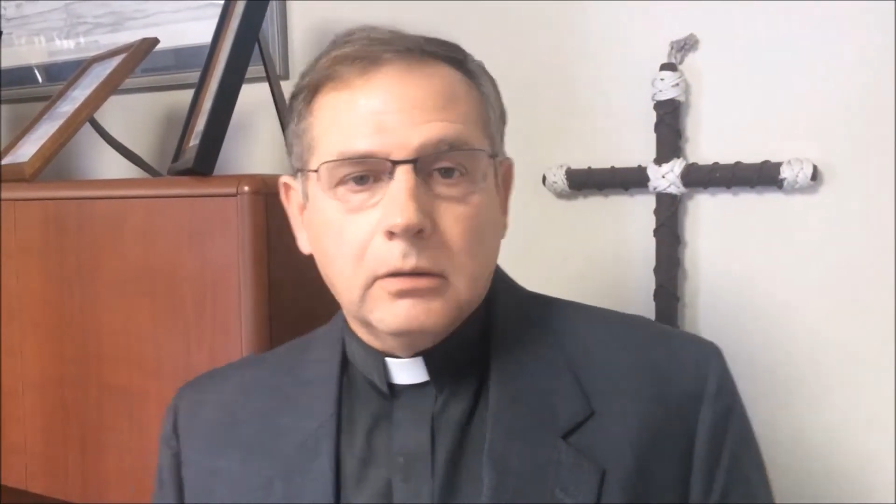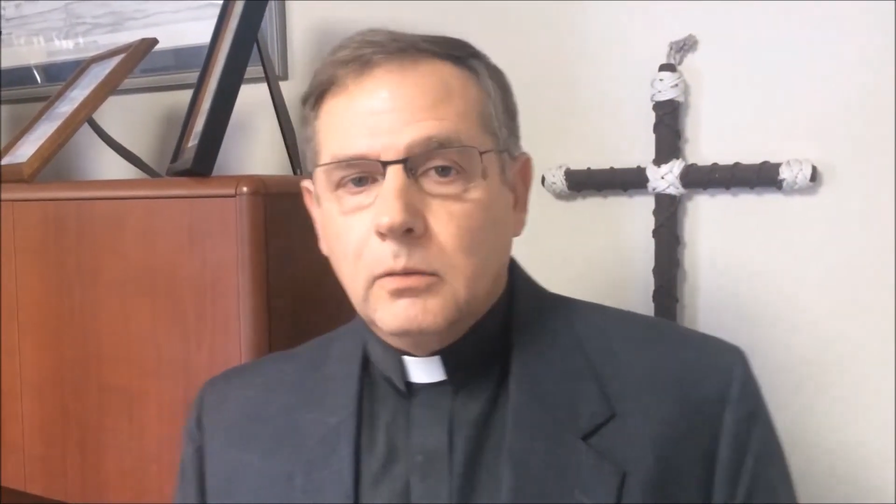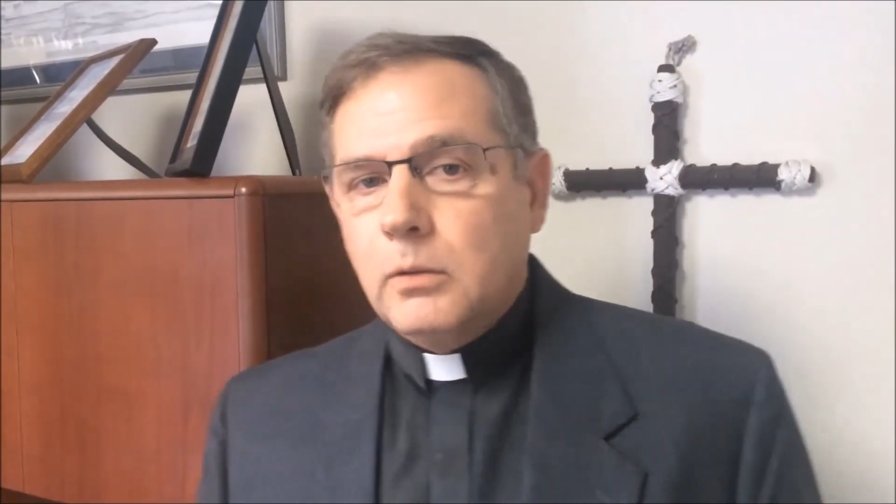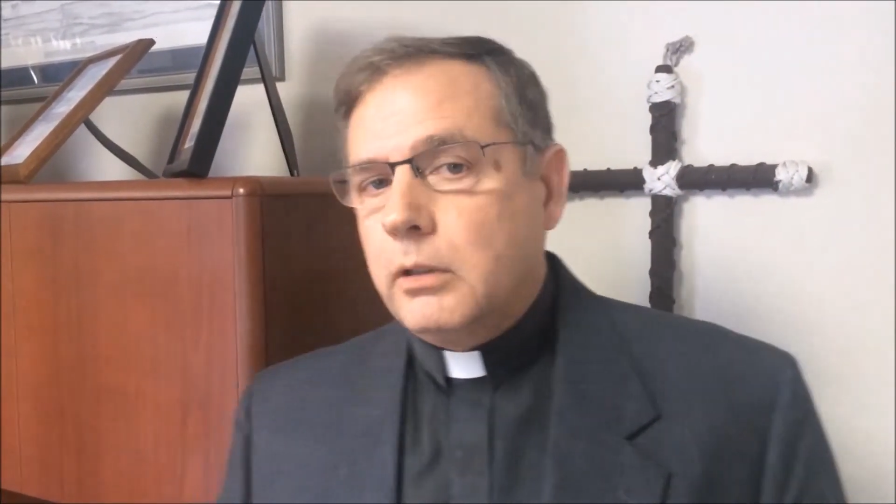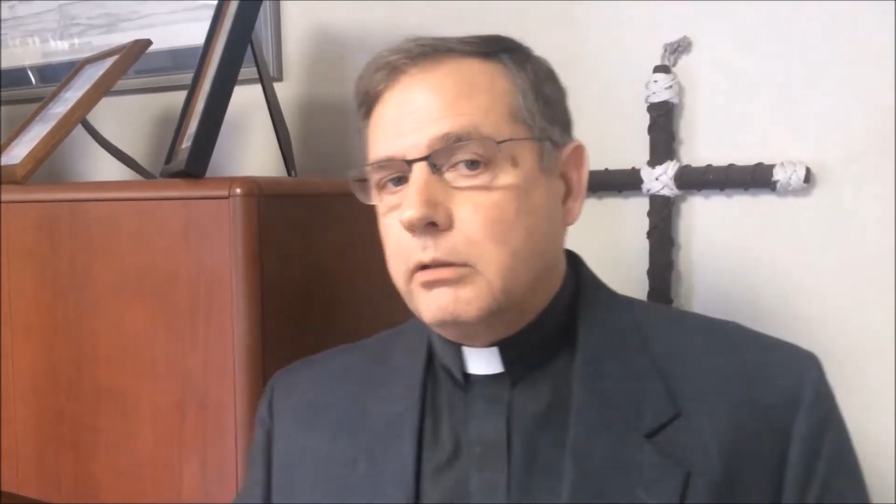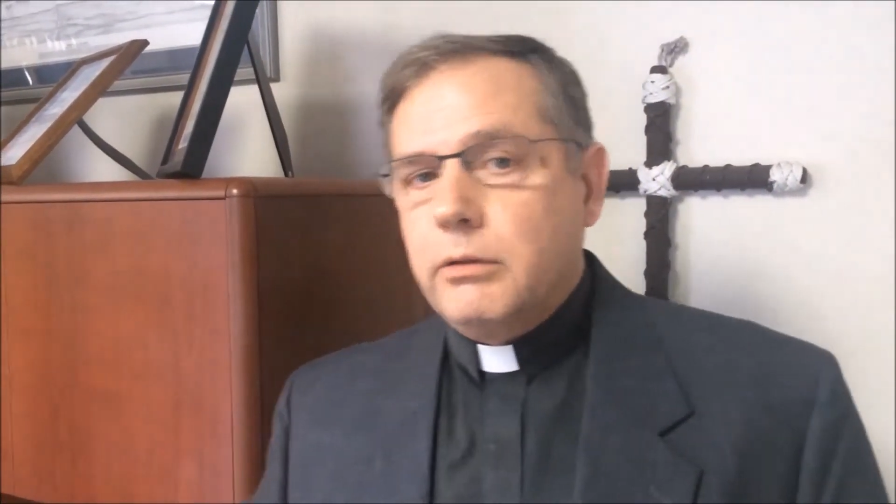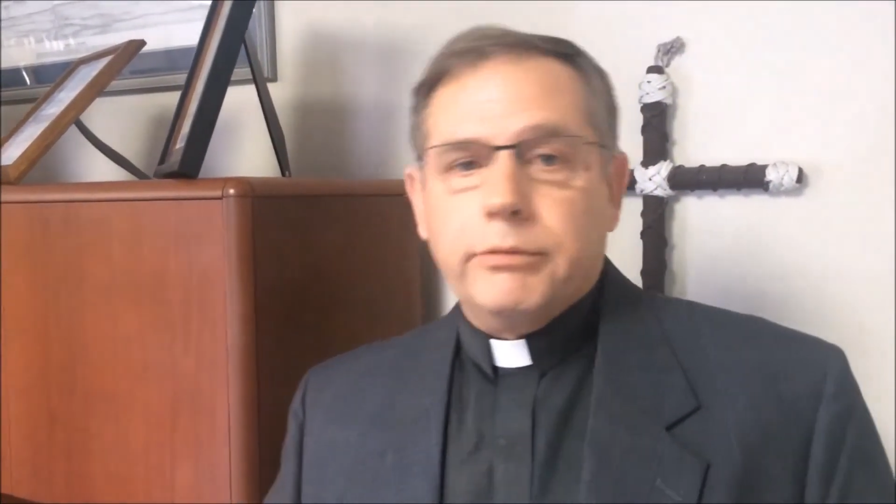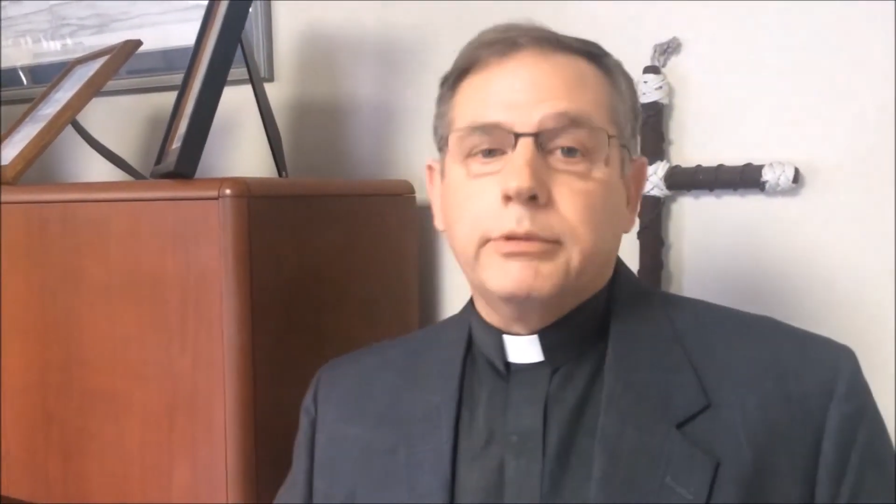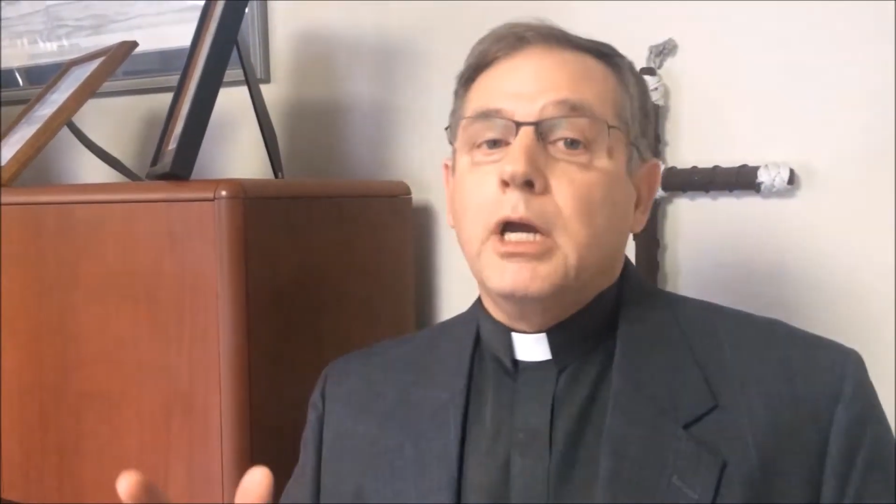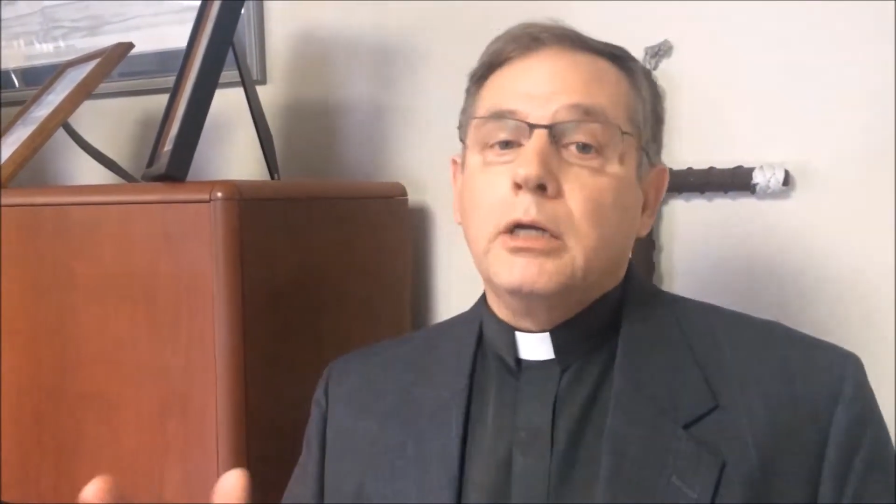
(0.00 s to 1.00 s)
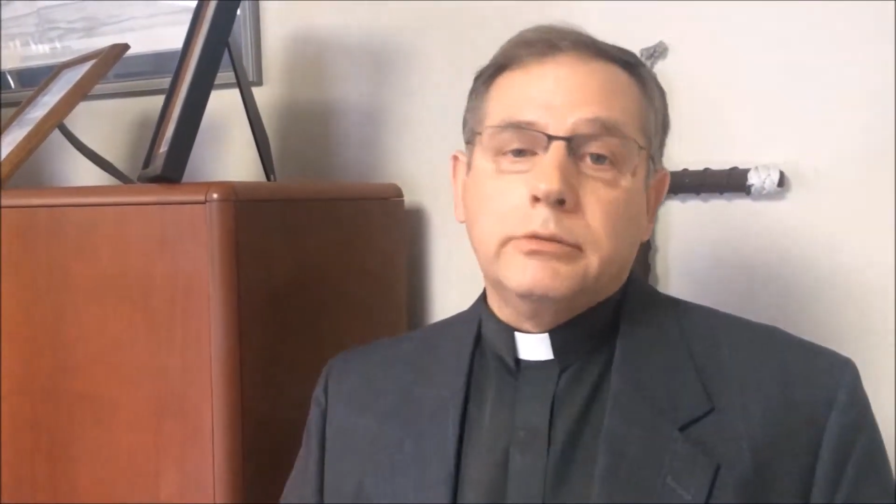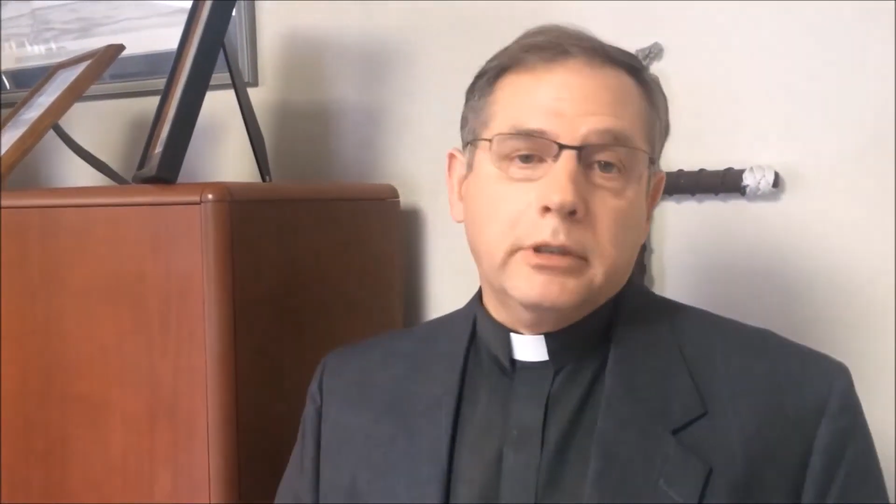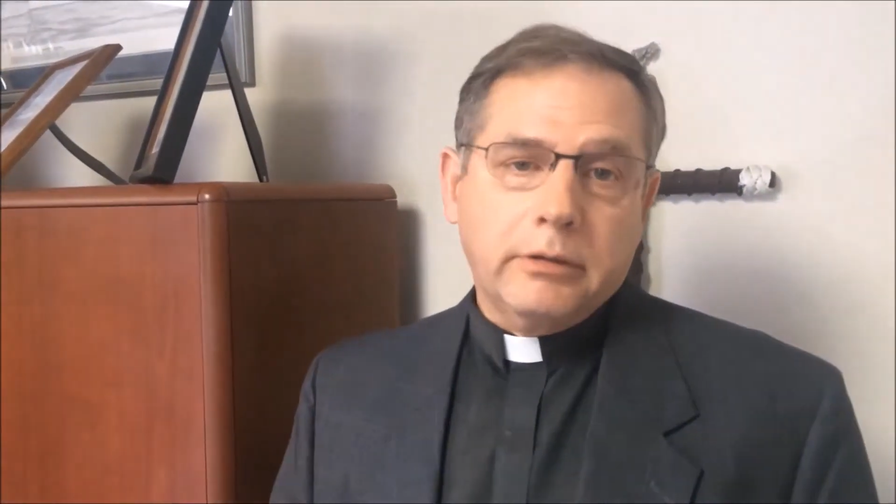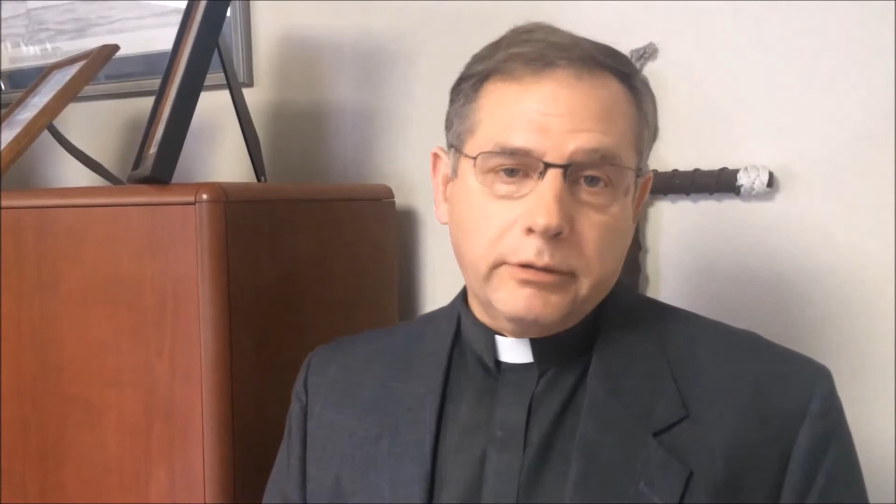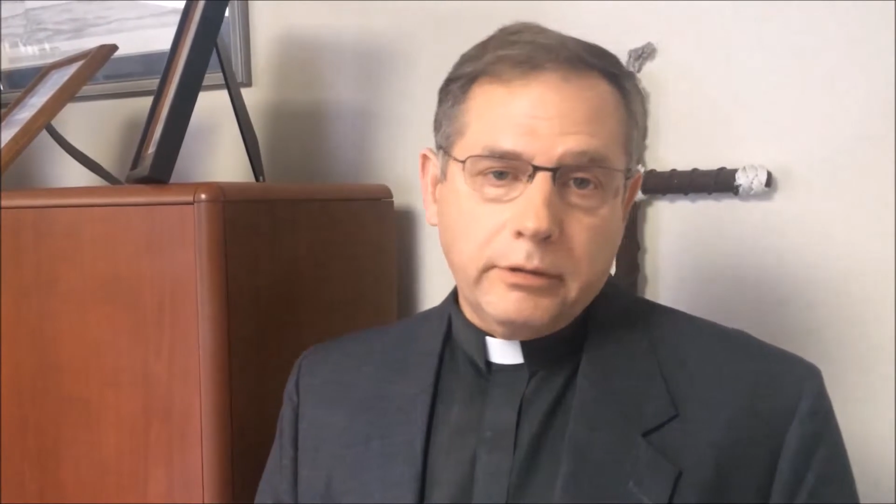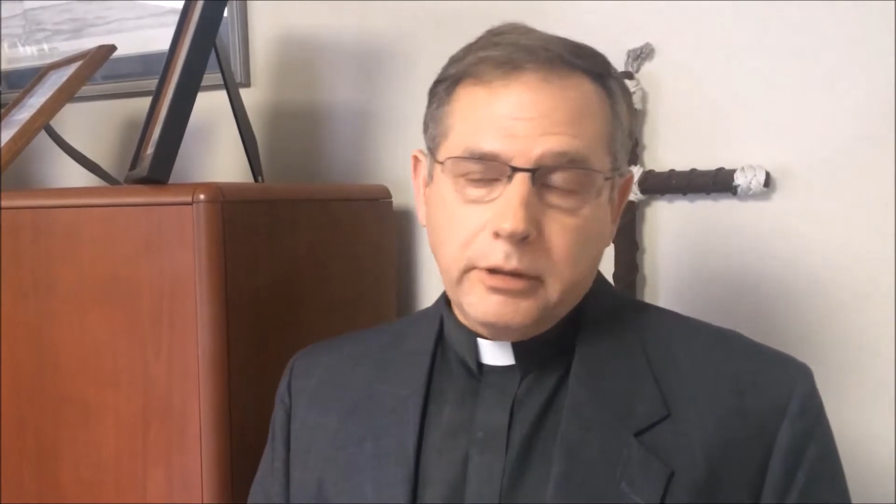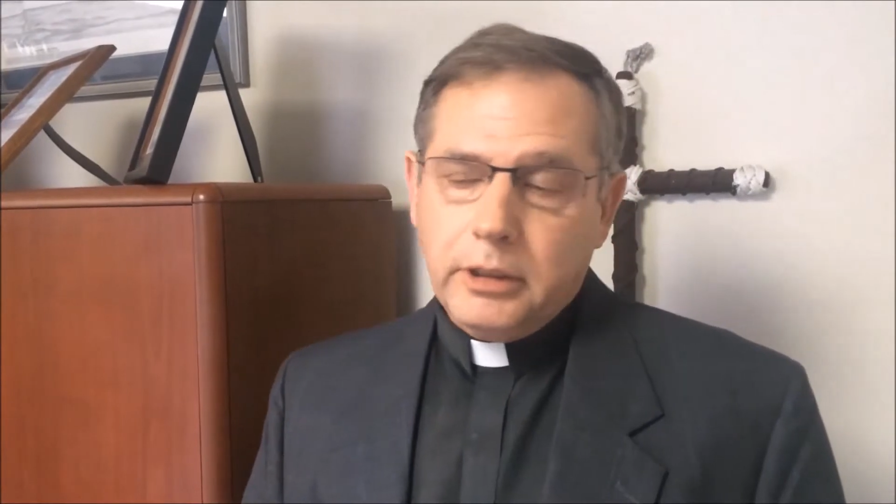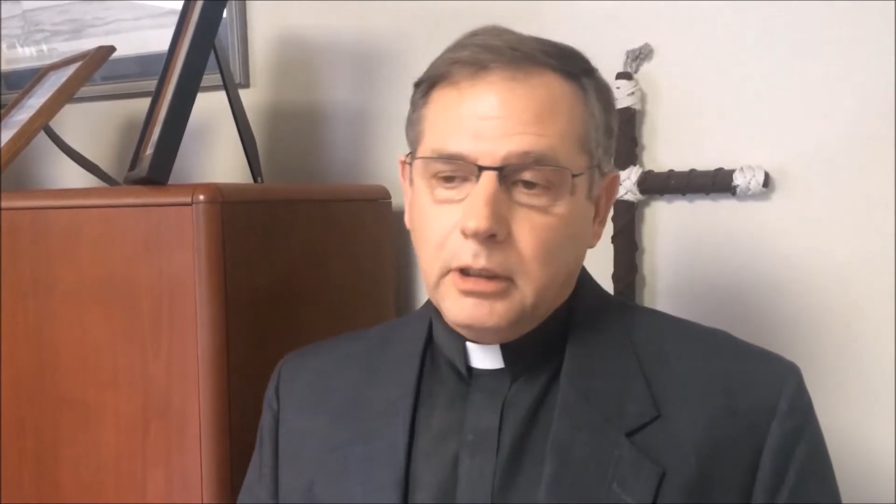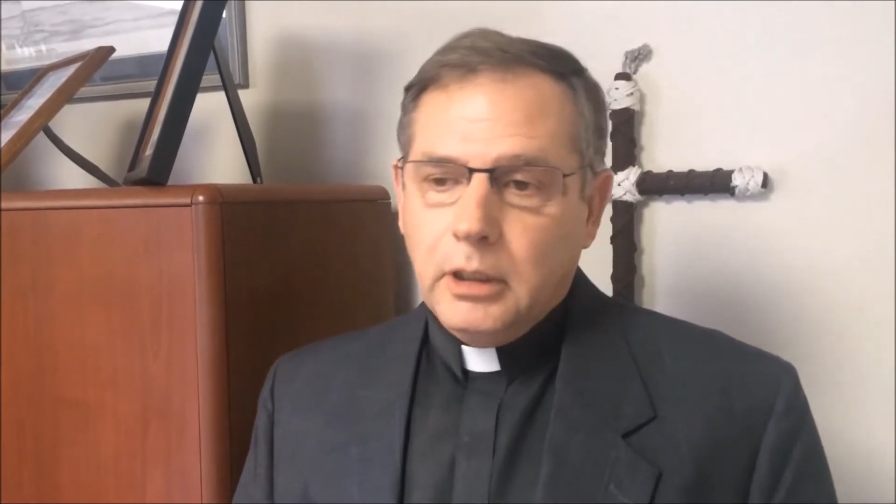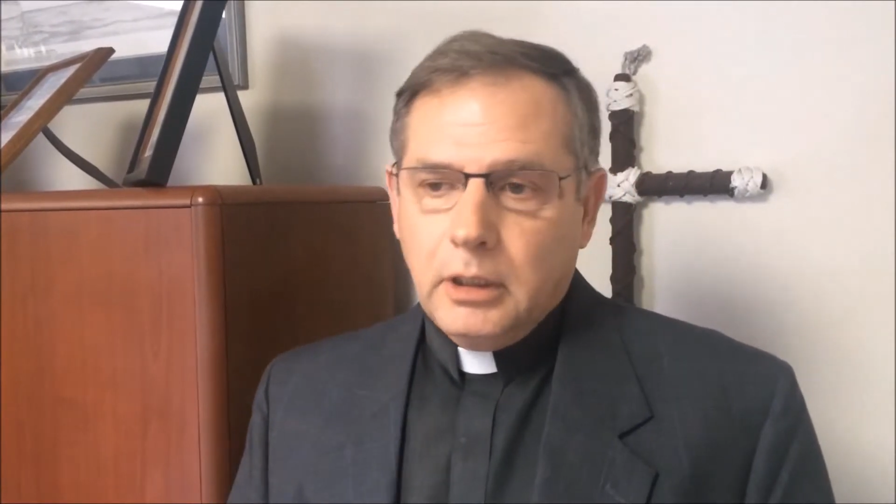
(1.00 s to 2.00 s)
or 330,